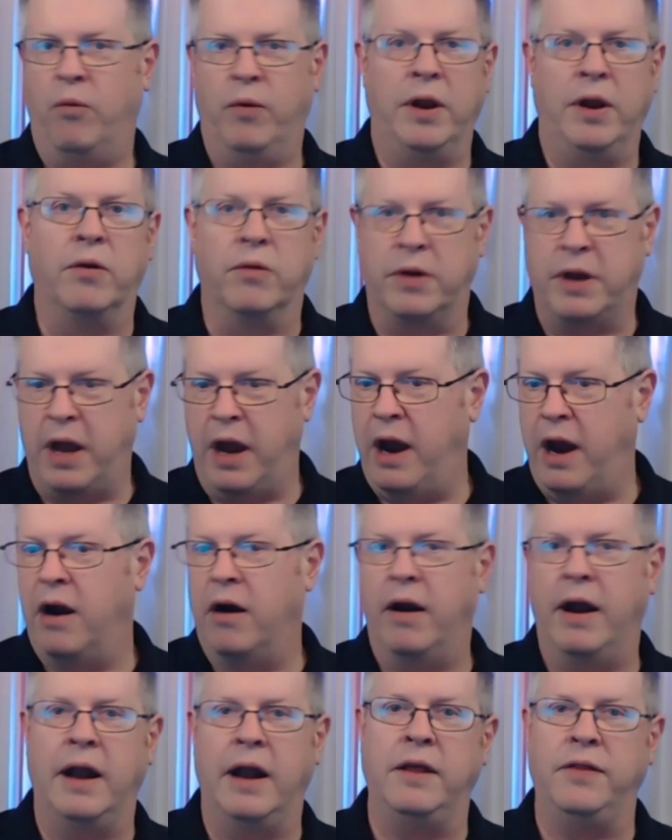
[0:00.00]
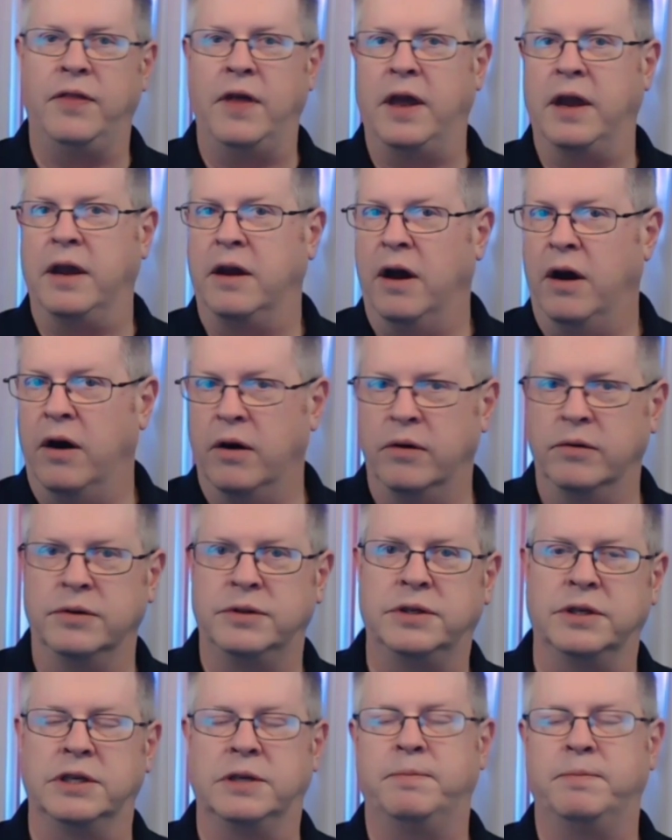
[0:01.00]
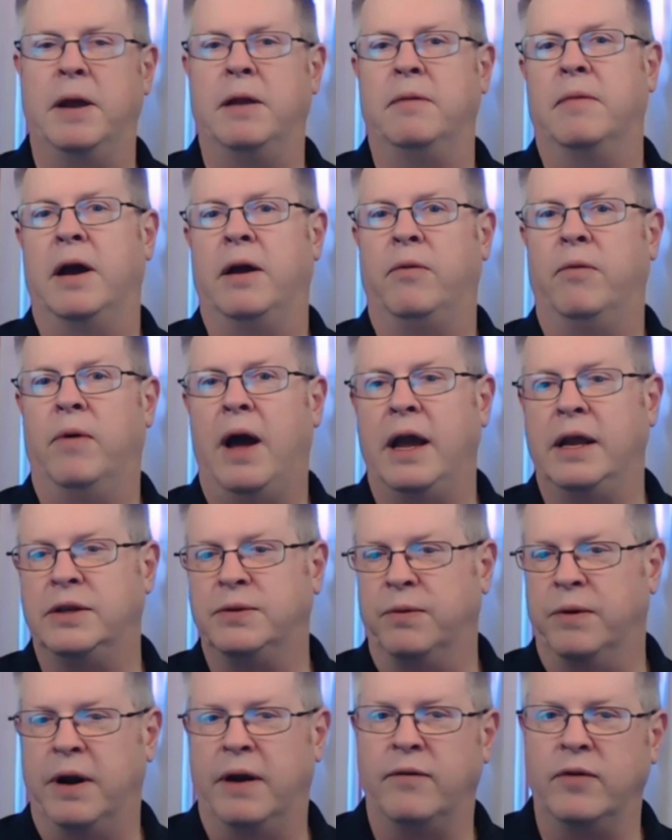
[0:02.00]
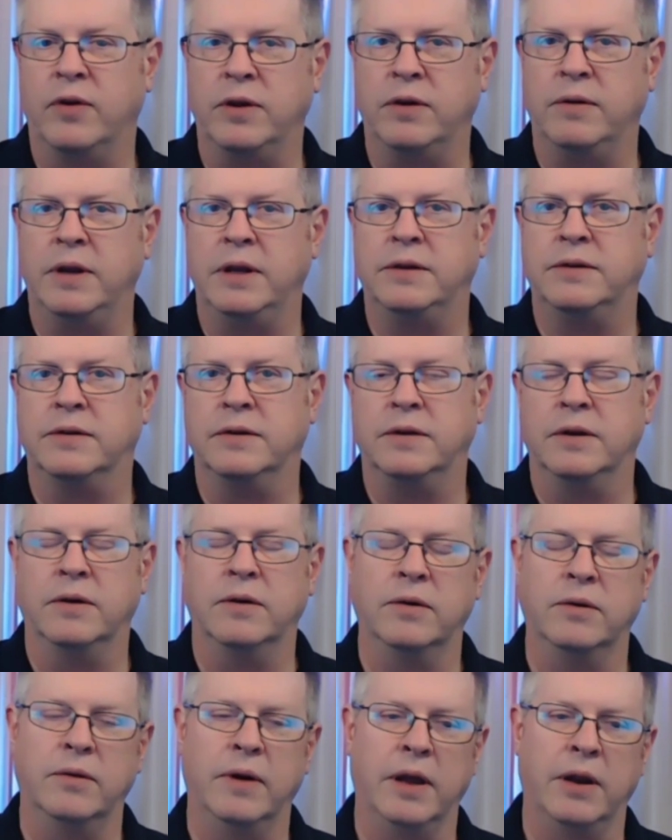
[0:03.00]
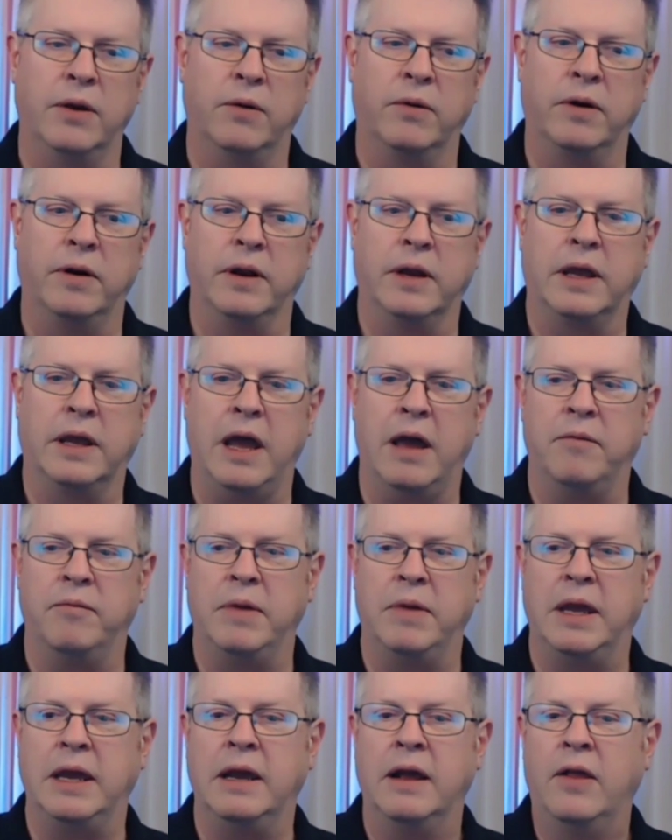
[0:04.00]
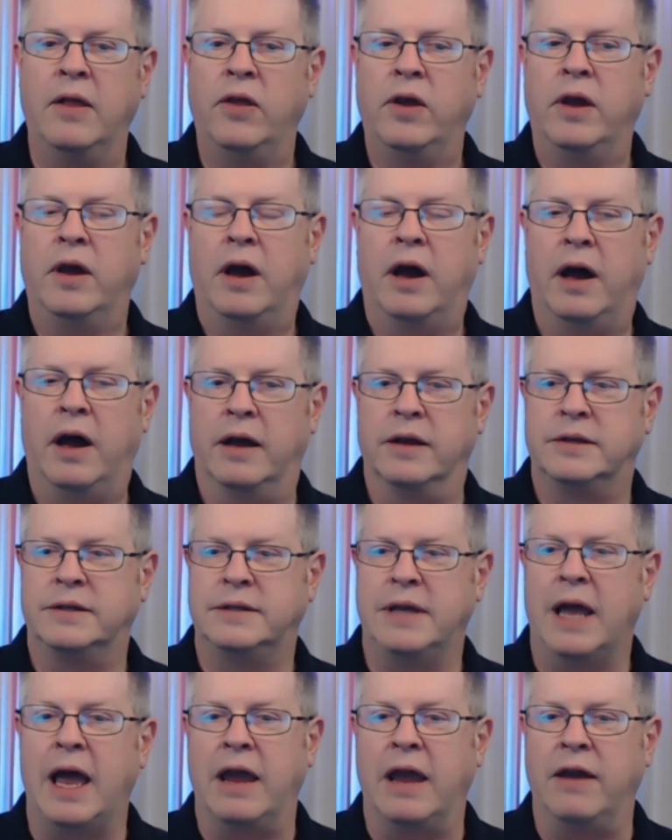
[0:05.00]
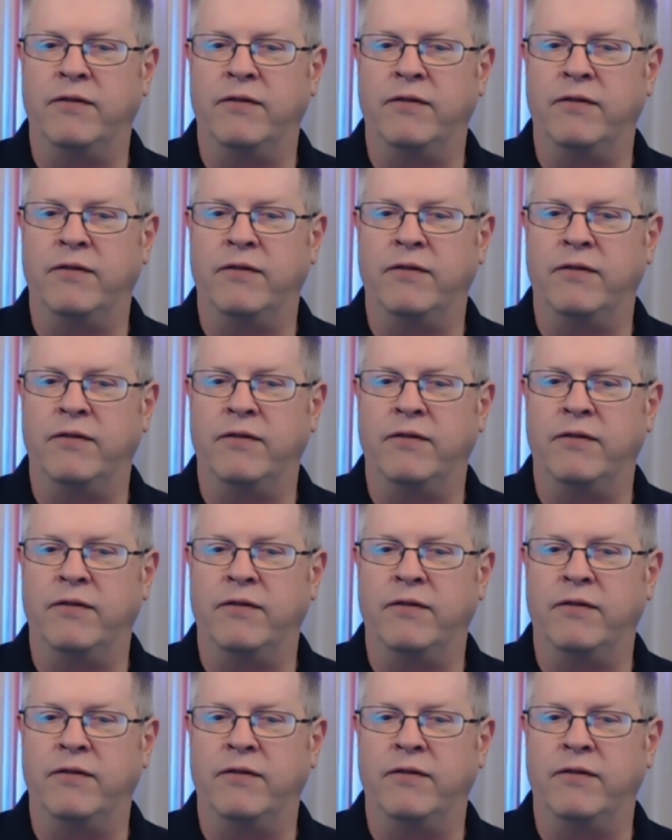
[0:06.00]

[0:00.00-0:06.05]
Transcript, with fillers: We don't care, anything goes, suspend my rights, whatever you need to do in order to get me uh, safe.